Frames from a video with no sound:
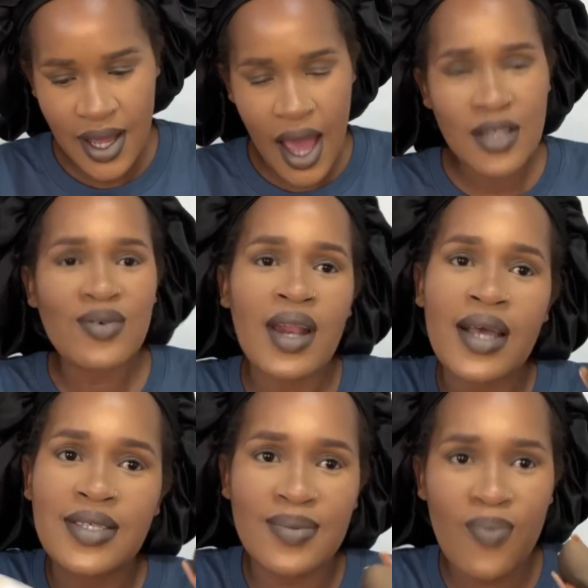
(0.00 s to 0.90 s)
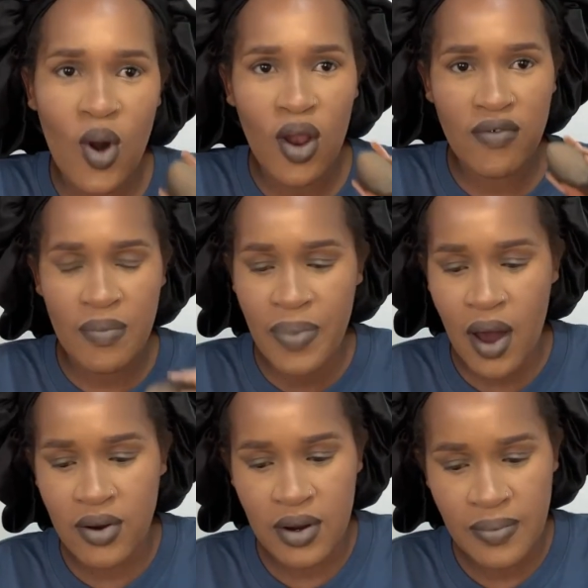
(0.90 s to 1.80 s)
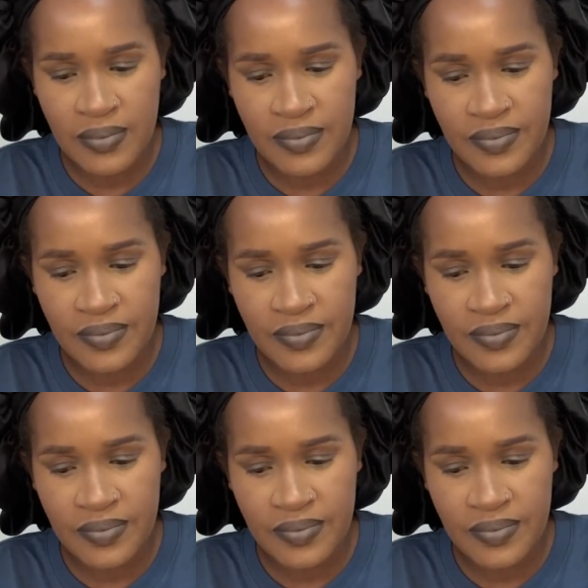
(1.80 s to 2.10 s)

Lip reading: I took like small of a powder.